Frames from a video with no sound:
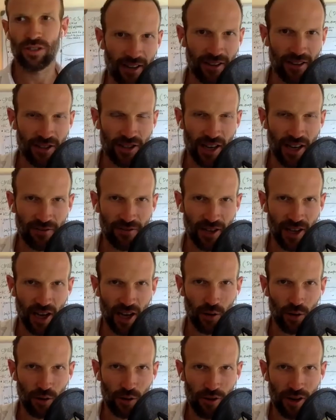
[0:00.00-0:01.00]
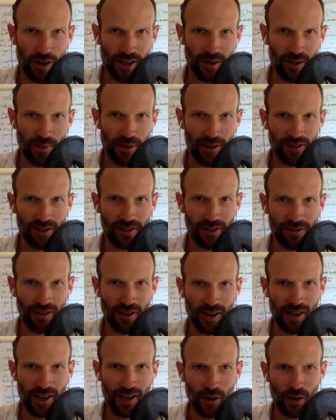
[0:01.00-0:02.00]
that you have to go and ring the bell if
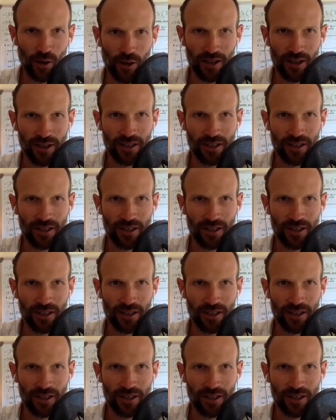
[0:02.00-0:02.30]
you're going to quit